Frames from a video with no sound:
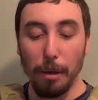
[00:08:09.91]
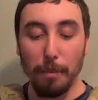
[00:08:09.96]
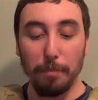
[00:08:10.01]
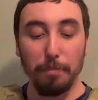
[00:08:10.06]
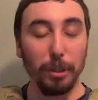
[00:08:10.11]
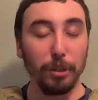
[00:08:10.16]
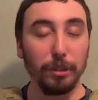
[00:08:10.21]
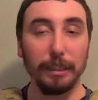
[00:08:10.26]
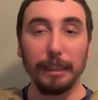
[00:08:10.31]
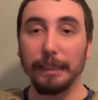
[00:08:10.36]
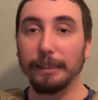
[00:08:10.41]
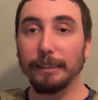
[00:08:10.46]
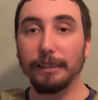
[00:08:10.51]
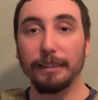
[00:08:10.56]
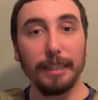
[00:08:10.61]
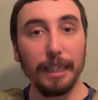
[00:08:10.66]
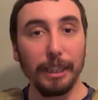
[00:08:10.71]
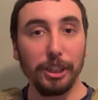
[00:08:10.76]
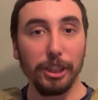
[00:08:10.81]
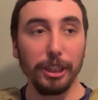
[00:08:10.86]
buildings,
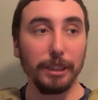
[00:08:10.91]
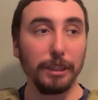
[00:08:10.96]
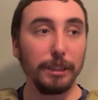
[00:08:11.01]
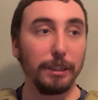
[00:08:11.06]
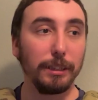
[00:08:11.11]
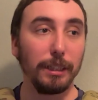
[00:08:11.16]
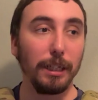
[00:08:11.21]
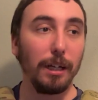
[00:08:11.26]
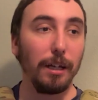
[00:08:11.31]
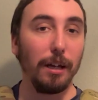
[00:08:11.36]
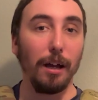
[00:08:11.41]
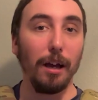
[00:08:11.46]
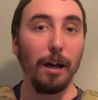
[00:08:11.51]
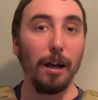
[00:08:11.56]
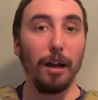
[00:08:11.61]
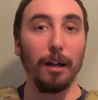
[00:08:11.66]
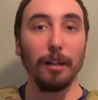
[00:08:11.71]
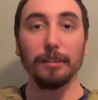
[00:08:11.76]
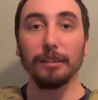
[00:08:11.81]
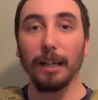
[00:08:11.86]
ditches,
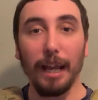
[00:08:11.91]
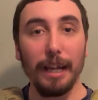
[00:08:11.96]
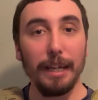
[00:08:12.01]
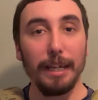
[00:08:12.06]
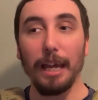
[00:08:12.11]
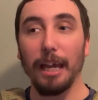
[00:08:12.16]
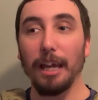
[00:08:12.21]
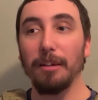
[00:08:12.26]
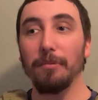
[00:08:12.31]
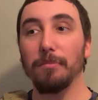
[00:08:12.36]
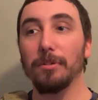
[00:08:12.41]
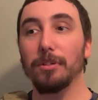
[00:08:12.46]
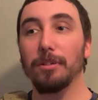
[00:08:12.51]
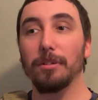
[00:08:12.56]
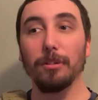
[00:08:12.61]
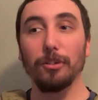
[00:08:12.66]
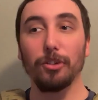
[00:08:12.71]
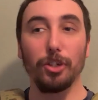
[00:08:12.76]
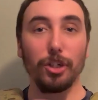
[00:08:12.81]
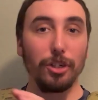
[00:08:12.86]
night games,
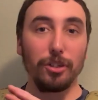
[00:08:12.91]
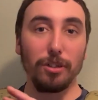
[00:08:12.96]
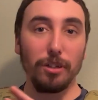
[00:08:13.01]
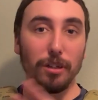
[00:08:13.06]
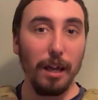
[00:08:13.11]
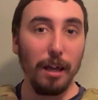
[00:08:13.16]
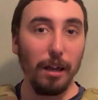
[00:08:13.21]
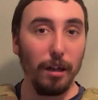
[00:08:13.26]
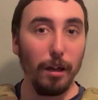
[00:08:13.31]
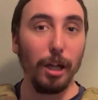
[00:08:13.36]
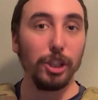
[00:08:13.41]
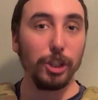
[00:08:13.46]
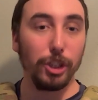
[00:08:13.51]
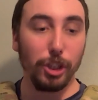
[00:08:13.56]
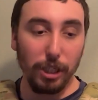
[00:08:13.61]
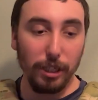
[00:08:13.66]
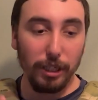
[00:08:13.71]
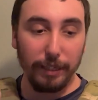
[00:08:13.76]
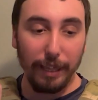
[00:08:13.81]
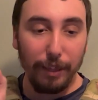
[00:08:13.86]
just
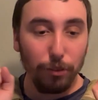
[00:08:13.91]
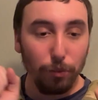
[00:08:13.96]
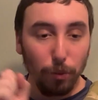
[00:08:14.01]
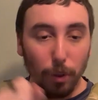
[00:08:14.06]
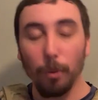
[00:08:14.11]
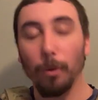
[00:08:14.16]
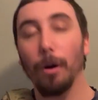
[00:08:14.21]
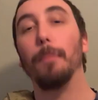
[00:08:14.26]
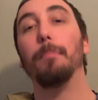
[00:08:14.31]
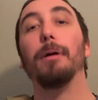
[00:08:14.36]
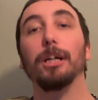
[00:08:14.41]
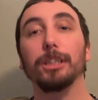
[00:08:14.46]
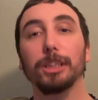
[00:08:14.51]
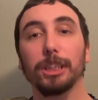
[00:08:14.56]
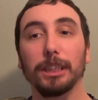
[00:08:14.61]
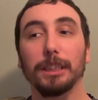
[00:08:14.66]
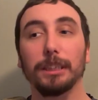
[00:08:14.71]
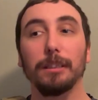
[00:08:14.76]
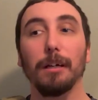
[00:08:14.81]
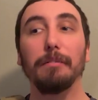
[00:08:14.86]
they throw a bunch
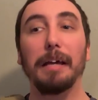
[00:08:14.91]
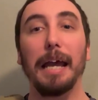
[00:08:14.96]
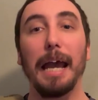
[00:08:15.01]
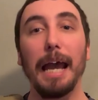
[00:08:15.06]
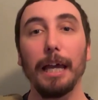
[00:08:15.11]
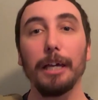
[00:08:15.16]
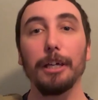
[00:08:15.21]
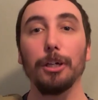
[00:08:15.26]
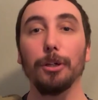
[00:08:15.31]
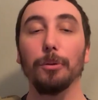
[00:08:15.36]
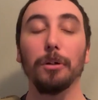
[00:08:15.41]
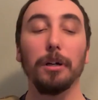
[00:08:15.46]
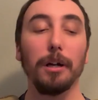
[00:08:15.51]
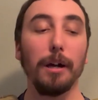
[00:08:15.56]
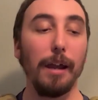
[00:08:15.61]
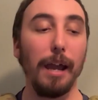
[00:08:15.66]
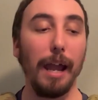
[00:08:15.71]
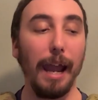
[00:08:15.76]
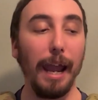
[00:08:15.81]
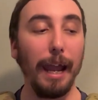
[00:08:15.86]
of stuff at you.
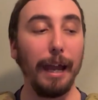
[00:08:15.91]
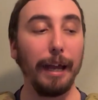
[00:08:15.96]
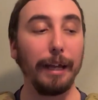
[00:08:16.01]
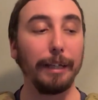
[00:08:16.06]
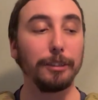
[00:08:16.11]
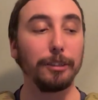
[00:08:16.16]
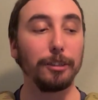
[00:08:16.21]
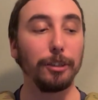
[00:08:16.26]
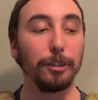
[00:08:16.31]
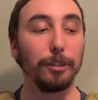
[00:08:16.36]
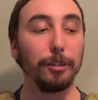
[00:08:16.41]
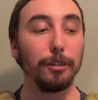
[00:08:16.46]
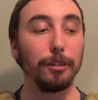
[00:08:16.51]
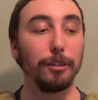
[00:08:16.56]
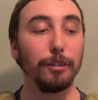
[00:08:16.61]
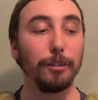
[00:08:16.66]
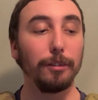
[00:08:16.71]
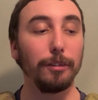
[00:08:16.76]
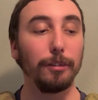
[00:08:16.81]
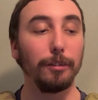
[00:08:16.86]
And
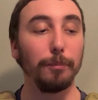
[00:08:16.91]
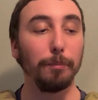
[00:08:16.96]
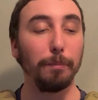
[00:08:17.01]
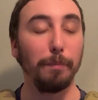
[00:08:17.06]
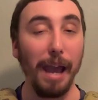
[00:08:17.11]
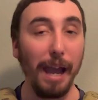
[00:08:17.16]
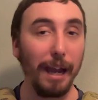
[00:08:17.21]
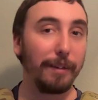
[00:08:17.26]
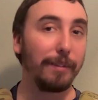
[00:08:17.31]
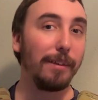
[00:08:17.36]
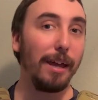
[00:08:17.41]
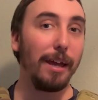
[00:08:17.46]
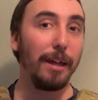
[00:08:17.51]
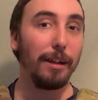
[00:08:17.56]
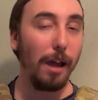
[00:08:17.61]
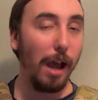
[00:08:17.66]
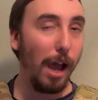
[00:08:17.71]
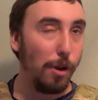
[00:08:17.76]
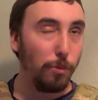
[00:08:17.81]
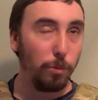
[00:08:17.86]
back
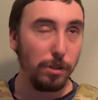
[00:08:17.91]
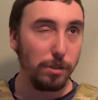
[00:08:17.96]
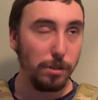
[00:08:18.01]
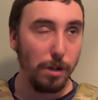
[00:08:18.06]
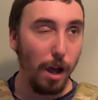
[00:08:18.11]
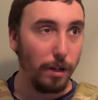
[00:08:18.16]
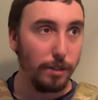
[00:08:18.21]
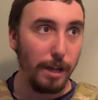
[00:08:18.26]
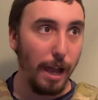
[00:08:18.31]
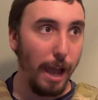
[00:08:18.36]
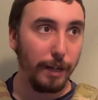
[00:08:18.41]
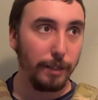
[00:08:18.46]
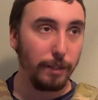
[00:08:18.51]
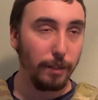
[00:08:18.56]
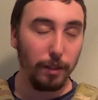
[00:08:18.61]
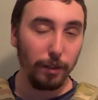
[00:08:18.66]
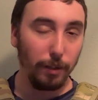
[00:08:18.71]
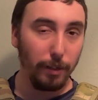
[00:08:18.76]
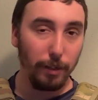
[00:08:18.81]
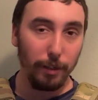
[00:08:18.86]
then I was not
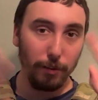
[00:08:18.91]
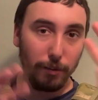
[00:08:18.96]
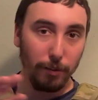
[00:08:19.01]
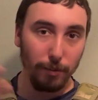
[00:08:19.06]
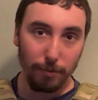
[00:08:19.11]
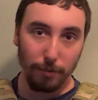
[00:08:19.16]
tactically